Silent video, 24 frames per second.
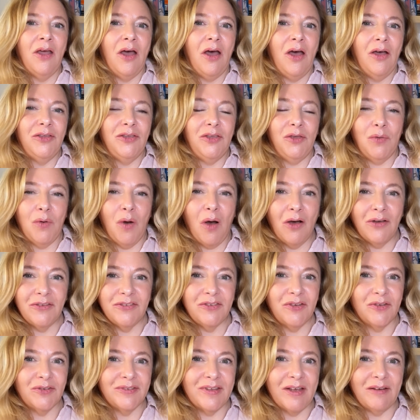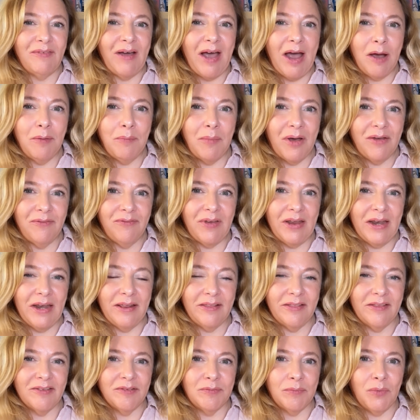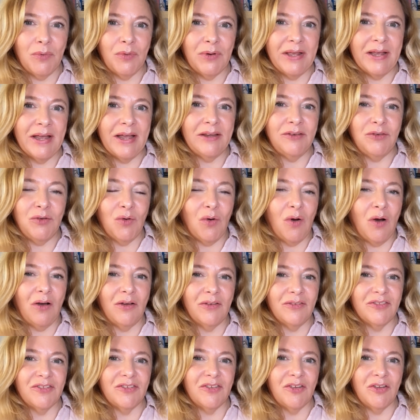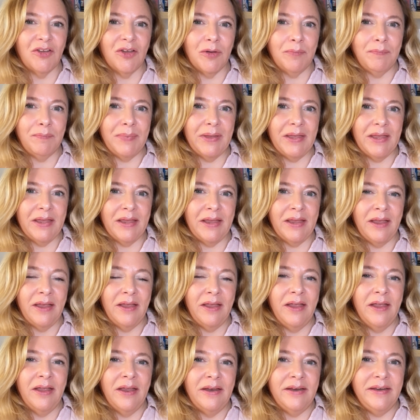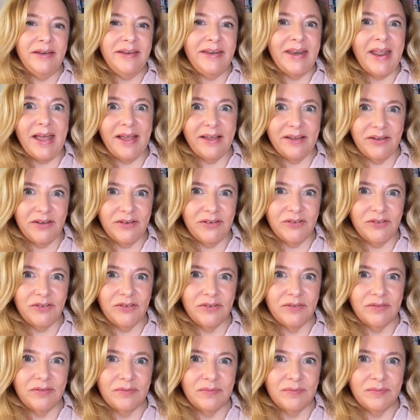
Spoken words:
you ask yourself, how am I feeling this morning? And your answer could be knackered.